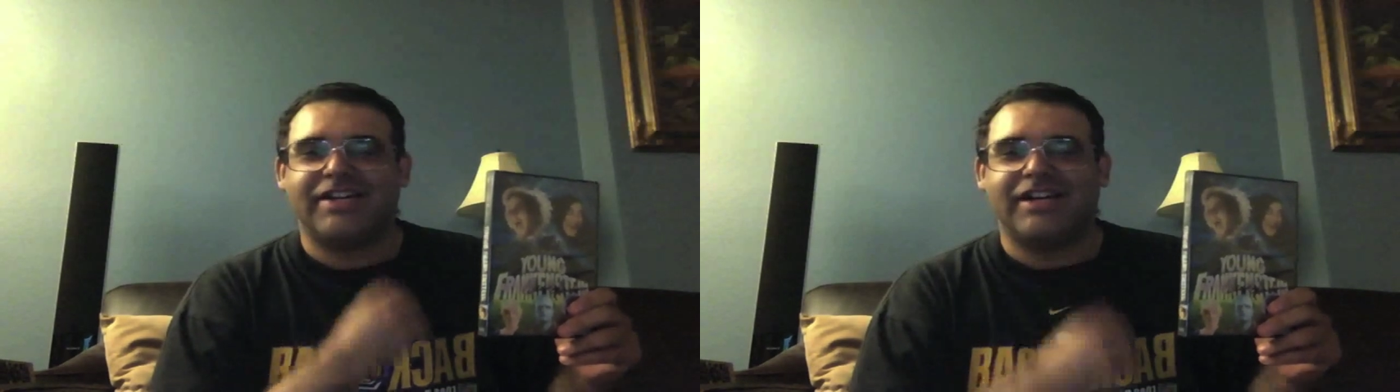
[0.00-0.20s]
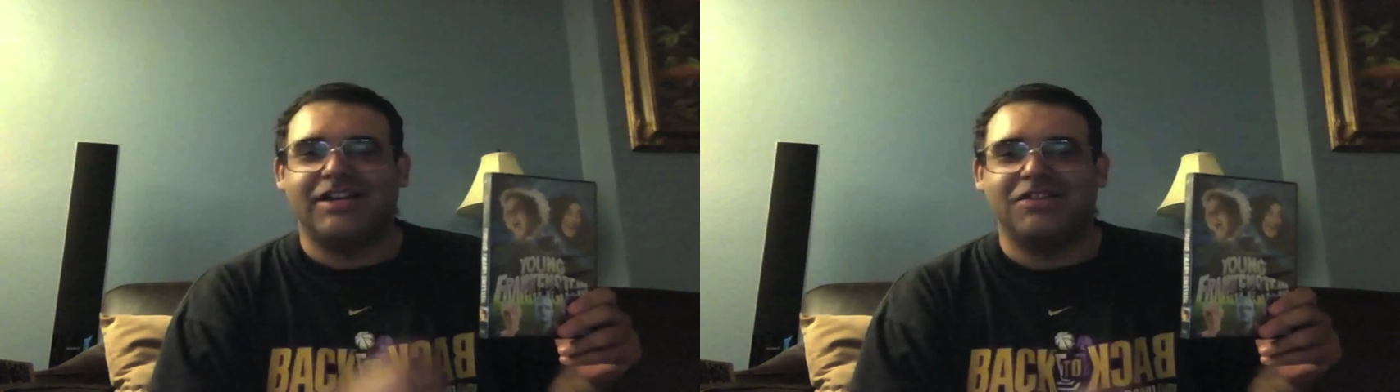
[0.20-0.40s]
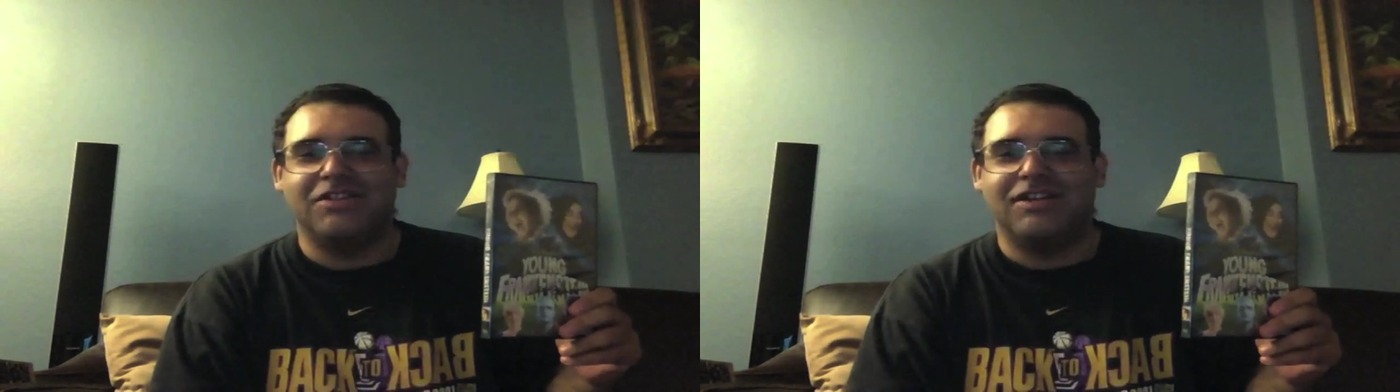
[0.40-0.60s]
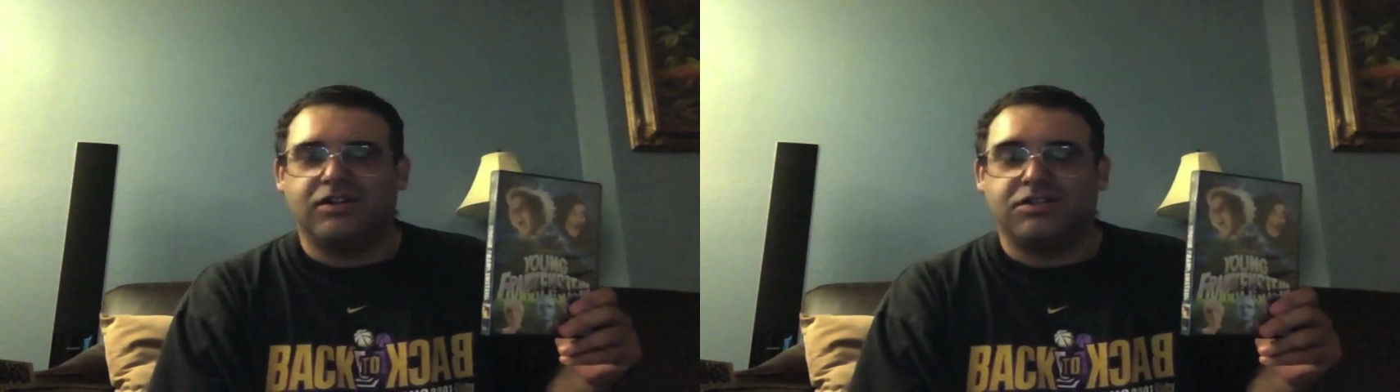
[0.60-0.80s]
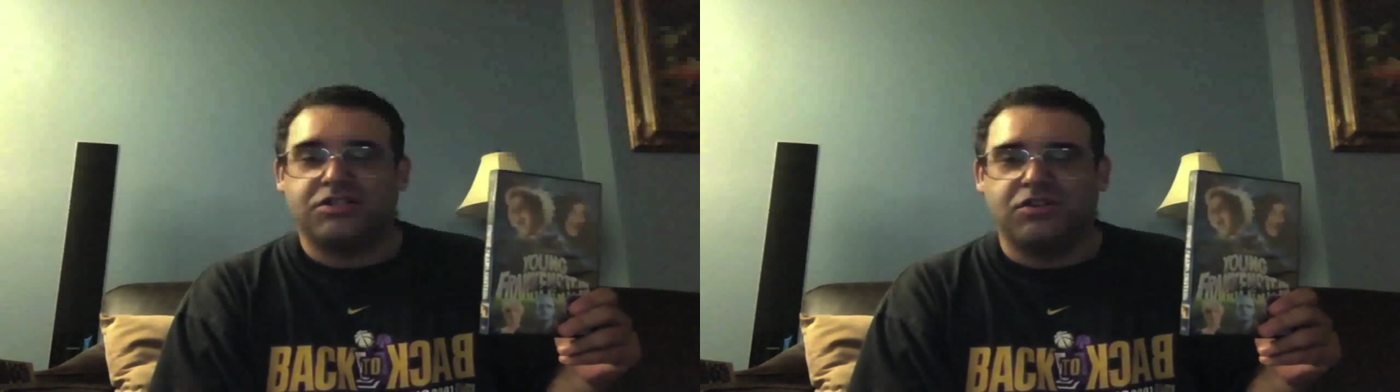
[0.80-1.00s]
and the
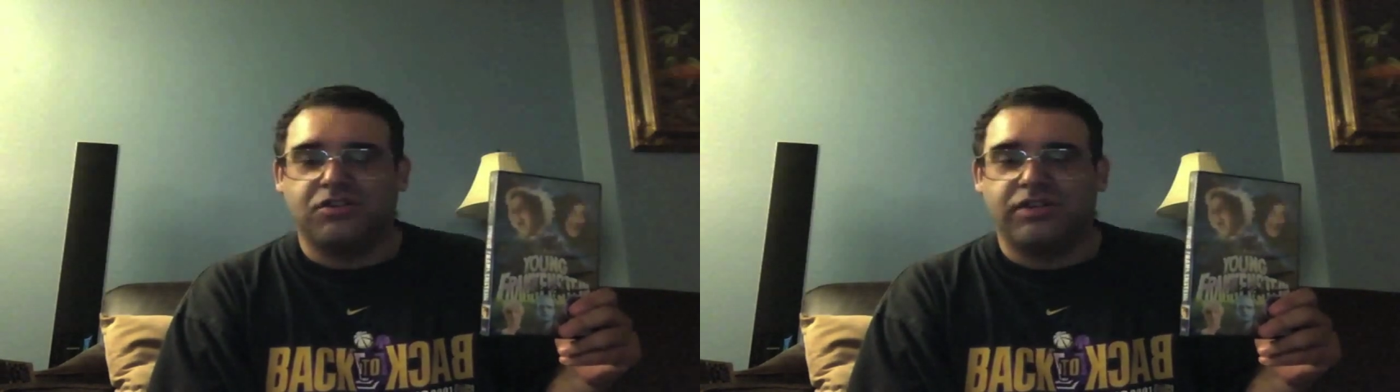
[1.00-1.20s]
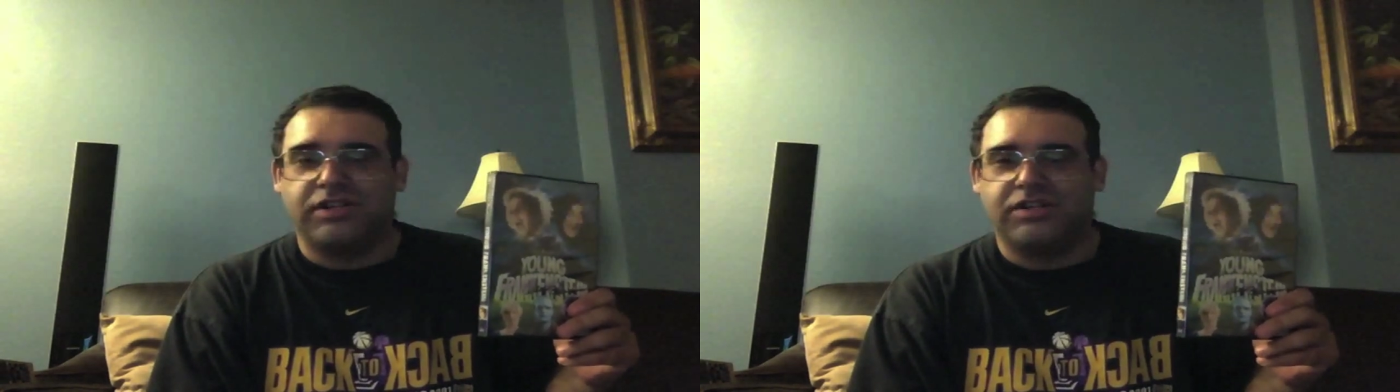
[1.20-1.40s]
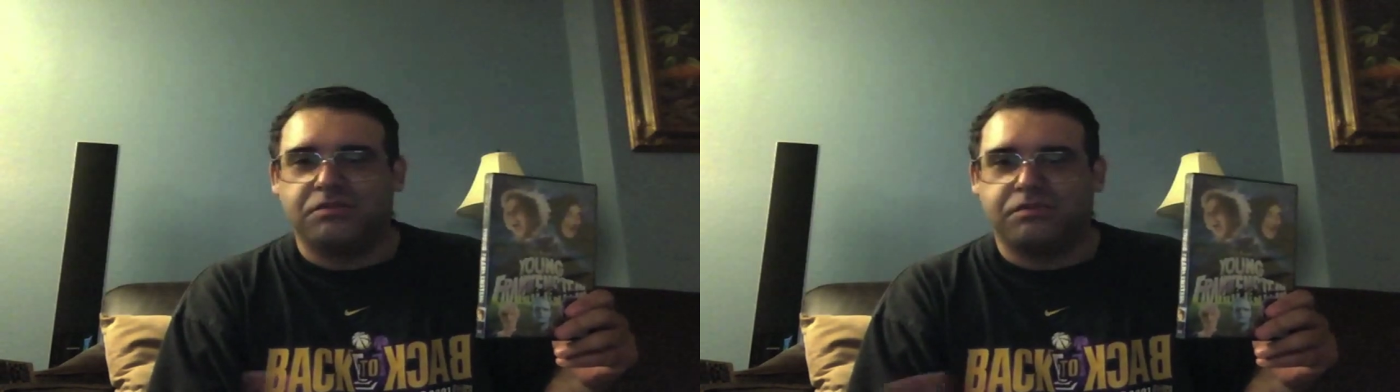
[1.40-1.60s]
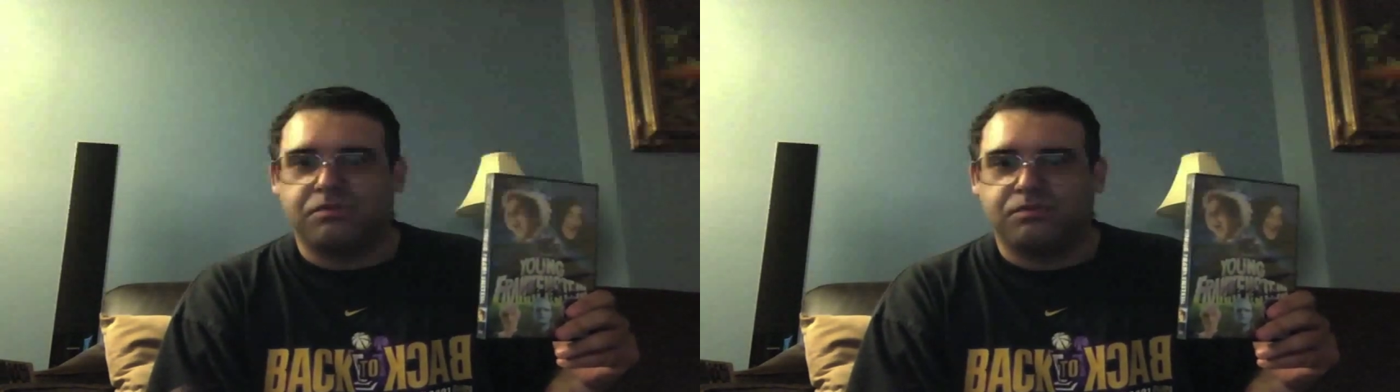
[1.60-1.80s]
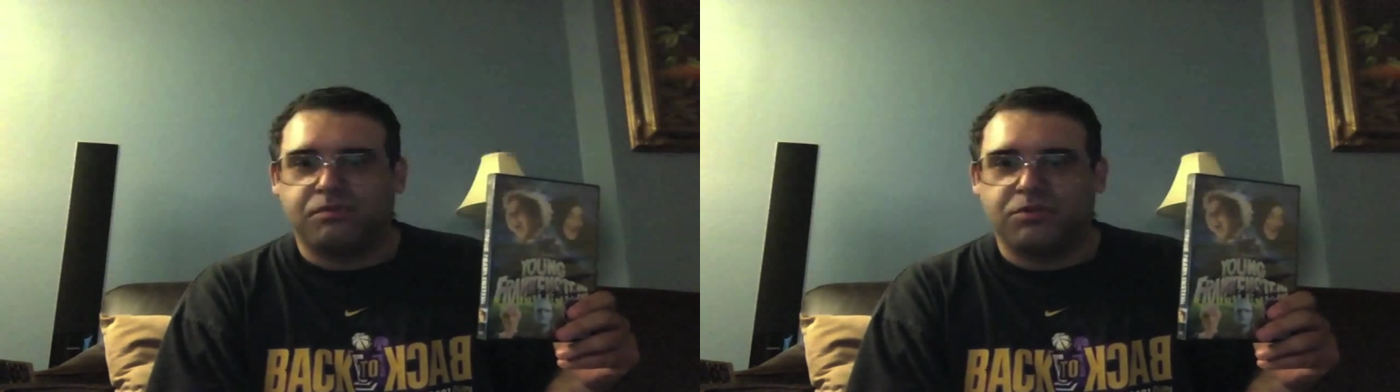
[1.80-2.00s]
security
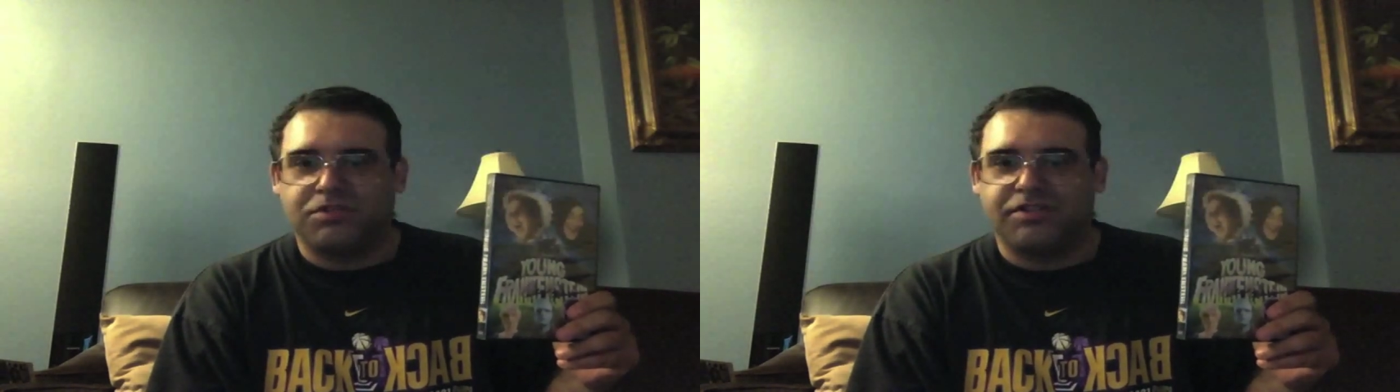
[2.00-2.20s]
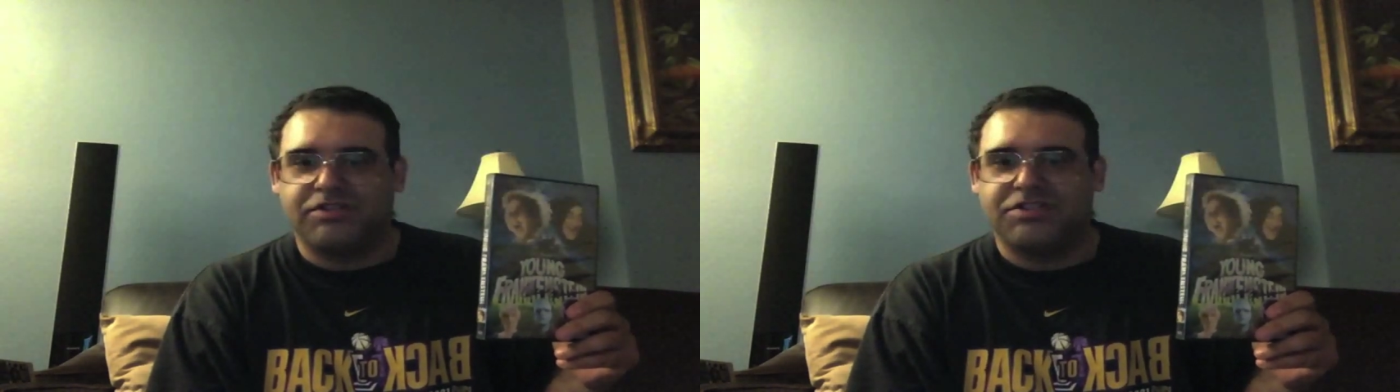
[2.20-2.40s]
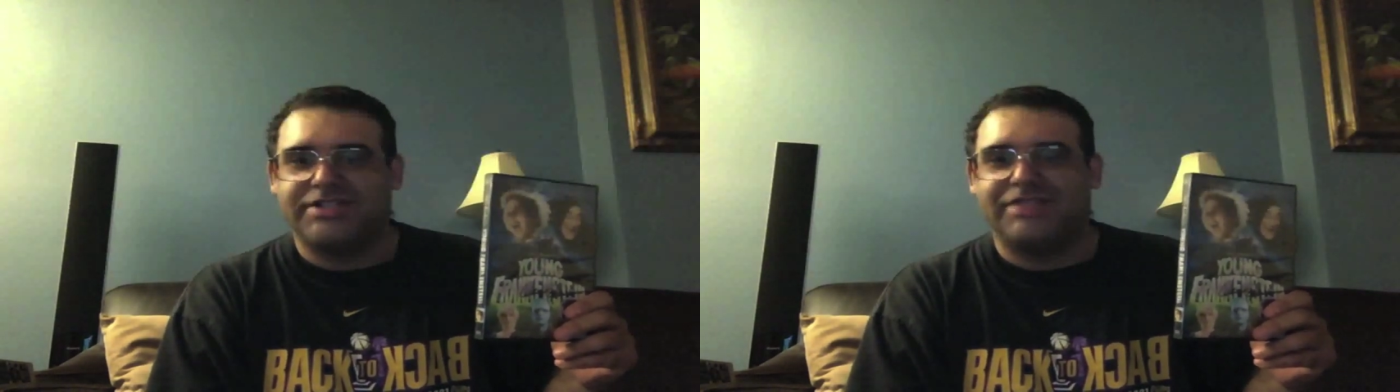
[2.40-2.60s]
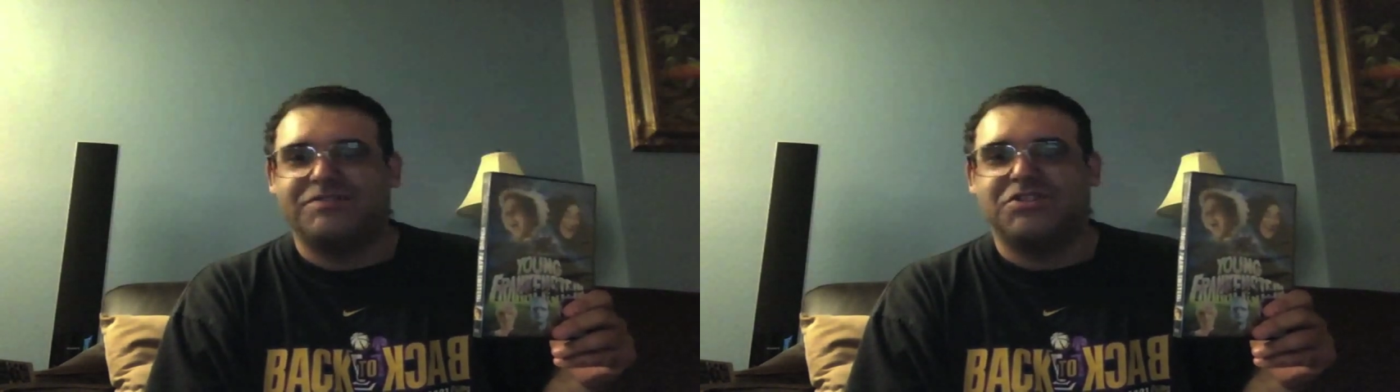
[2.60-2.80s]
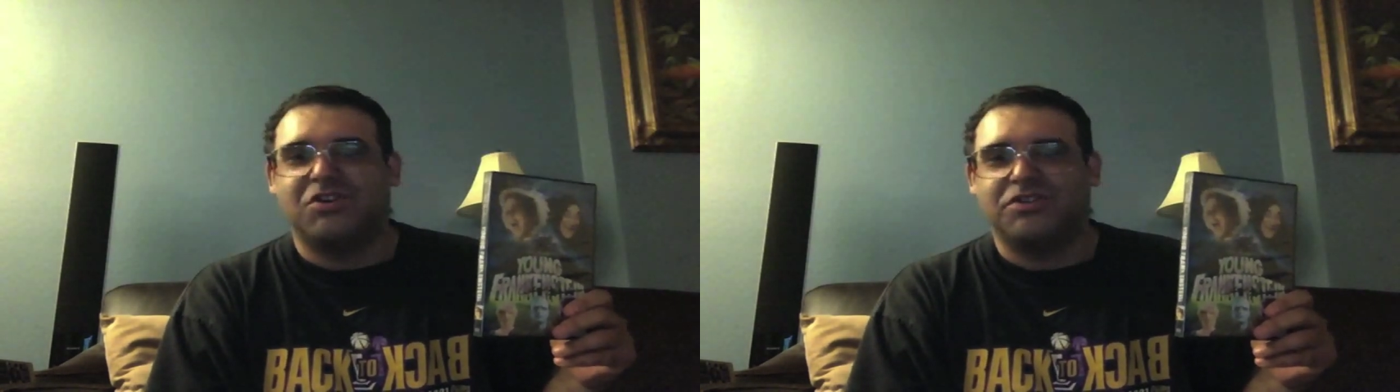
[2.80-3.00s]
person there says, I'm
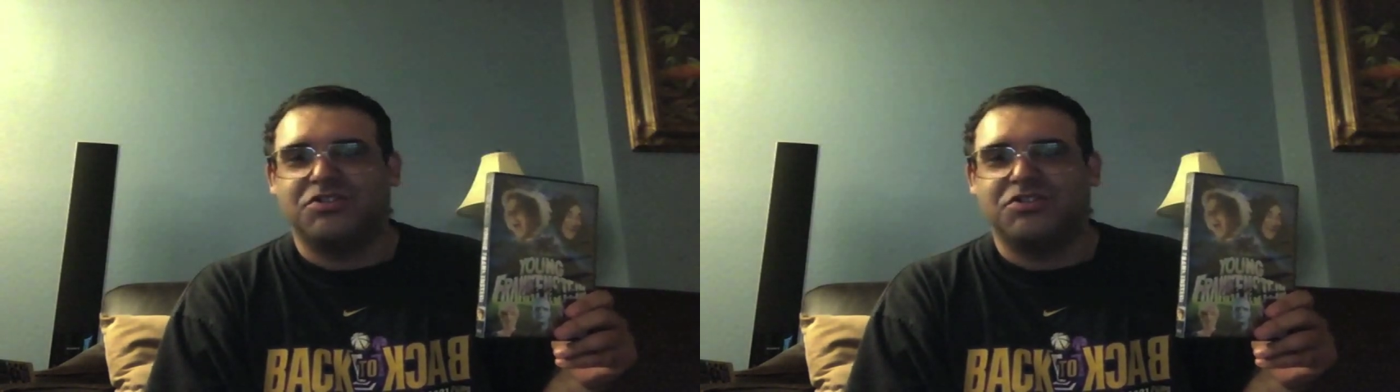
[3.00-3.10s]
sorry,